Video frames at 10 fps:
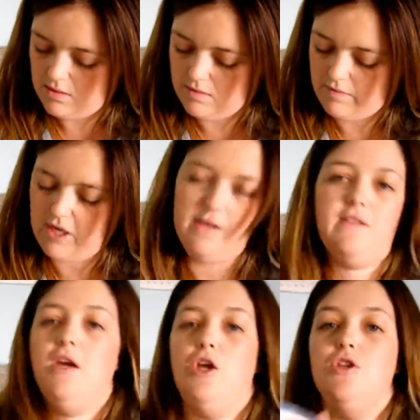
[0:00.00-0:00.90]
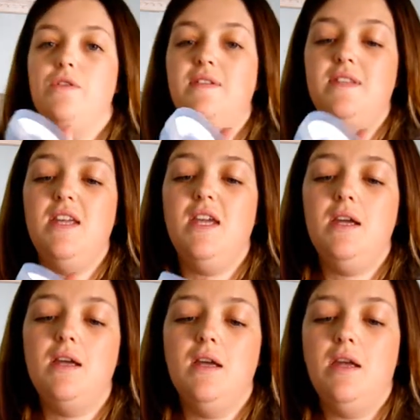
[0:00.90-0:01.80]
Right, so you
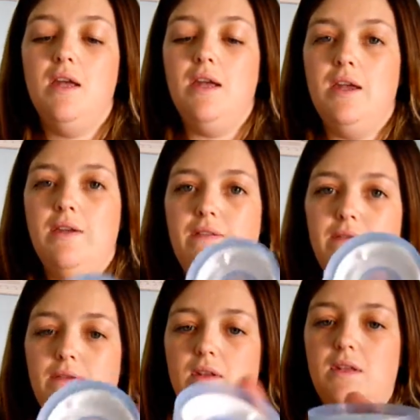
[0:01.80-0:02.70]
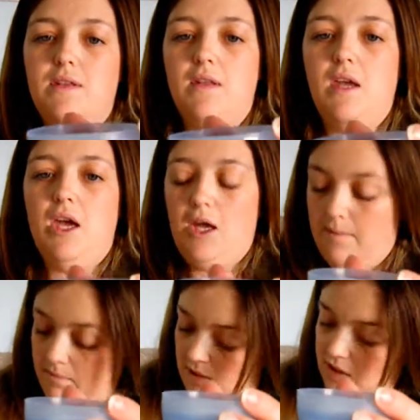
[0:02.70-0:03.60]
stick
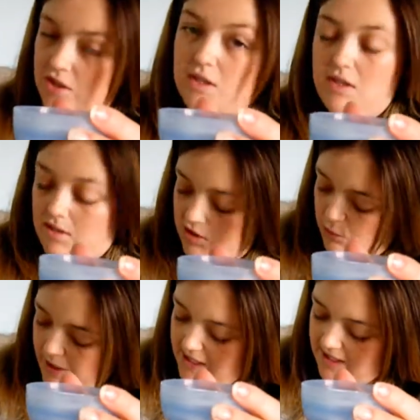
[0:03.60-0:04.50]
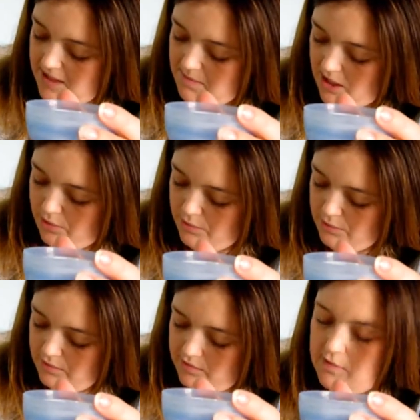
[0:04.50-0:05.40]
20
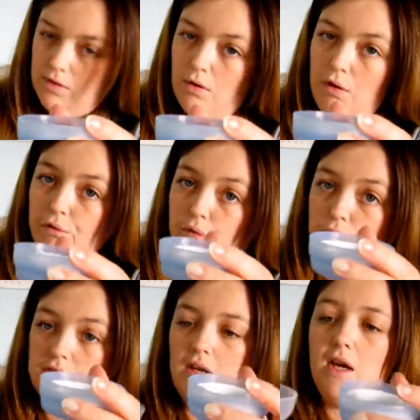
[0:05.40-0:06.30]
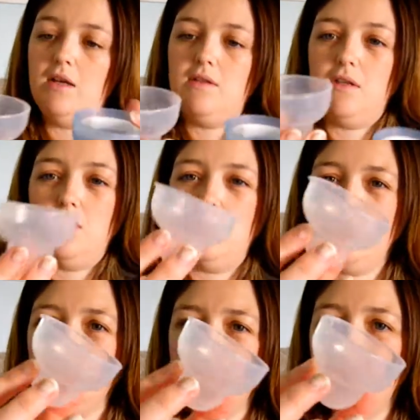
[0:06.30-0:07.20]
mils of water, so
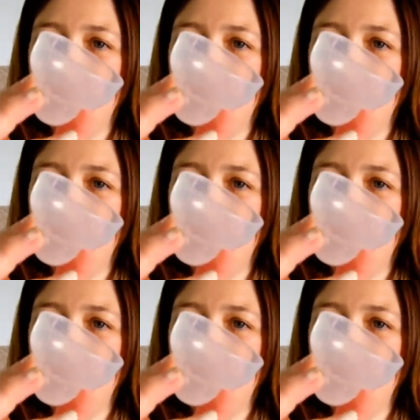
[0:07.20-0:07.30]
you use the